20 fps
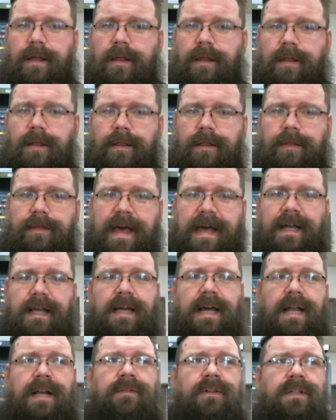that
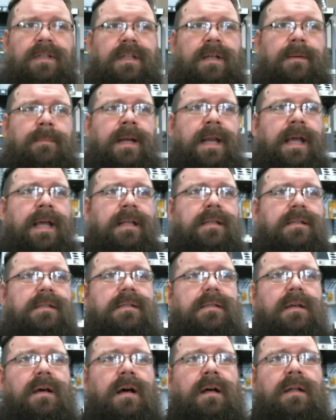kind of
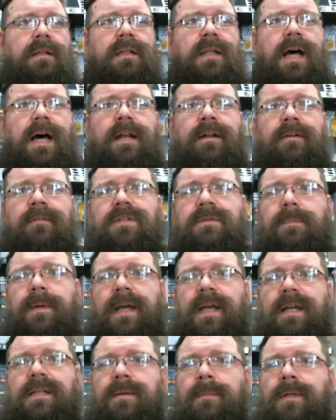eliminates a lot of space.